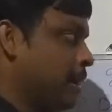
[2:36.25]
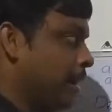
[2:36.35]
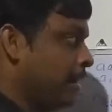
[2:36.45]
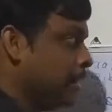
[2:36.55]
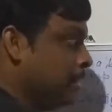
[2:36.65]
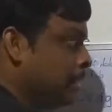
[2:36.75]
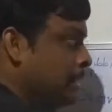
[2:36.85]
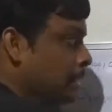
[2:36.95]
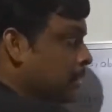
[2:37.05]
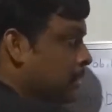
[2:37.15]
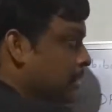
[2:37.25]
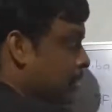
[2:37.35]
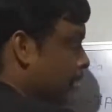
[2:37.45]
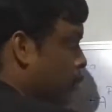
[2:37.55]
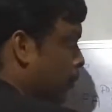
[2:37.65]
and in TCS,
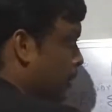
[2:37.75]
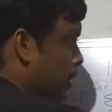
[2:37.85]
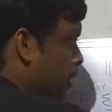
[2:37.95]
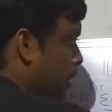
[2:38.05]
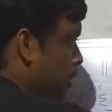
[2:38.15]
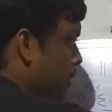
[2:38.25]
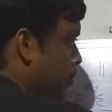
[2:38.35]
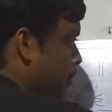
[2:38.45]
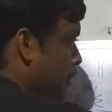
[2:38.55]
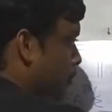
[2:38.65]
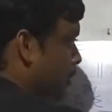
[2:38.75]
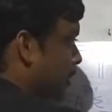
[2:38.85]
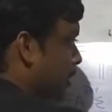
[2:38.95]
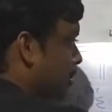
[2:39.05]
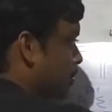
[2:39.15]
in automata theory, string with
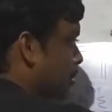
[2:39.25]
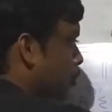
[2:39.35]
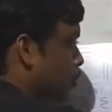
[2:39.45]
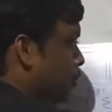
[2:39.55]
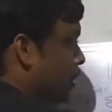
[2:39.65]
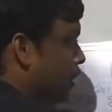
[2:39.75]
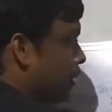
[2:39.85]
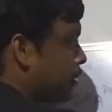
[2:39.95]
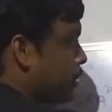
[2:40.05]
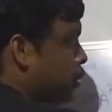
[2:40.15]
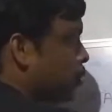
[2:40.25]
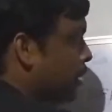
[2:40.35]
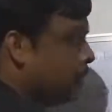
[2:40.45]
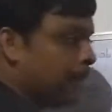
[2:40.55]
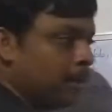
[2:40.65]
length 0 is
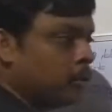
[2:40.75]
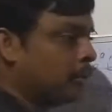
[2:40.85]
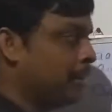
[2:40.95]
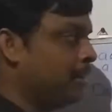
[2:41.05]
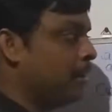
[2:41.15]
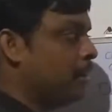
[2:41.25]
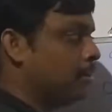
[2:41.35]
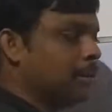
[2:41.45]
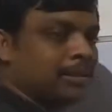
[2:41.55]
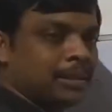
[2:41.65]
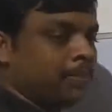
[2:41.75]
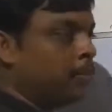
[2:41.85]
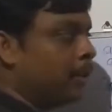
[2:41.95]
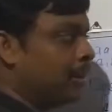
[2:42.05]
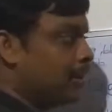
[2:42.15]
denoted by using this
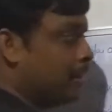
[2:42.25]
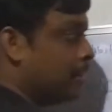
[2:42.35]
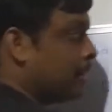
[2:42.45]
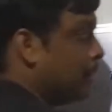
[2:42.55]
symbol. This